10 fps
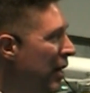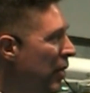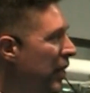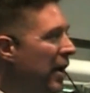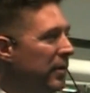
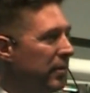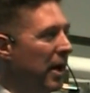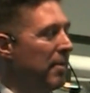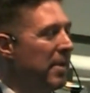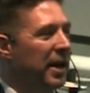
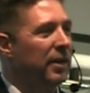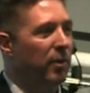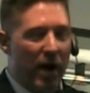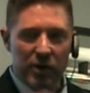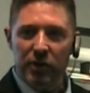without making the
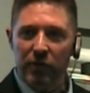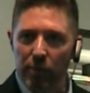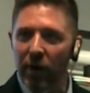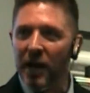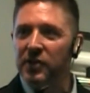writers of your
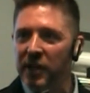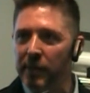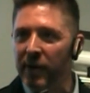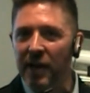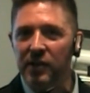process
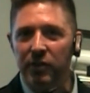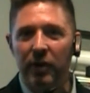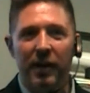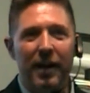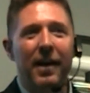APIs
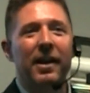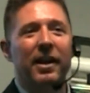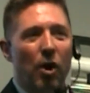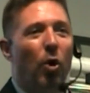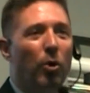learn like
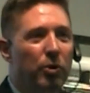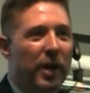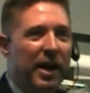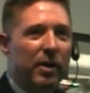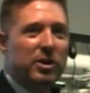a whole new
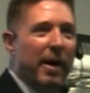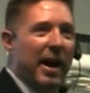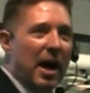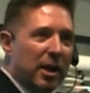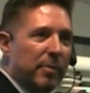language about
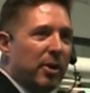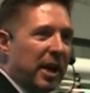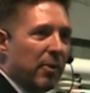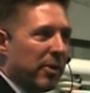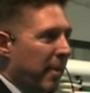how to
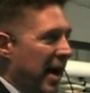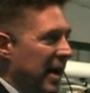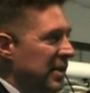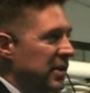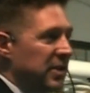communicate with the
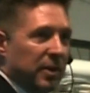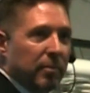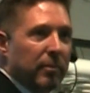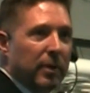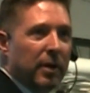back-end system,
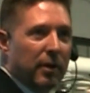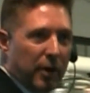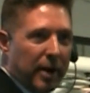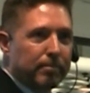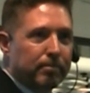
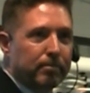right?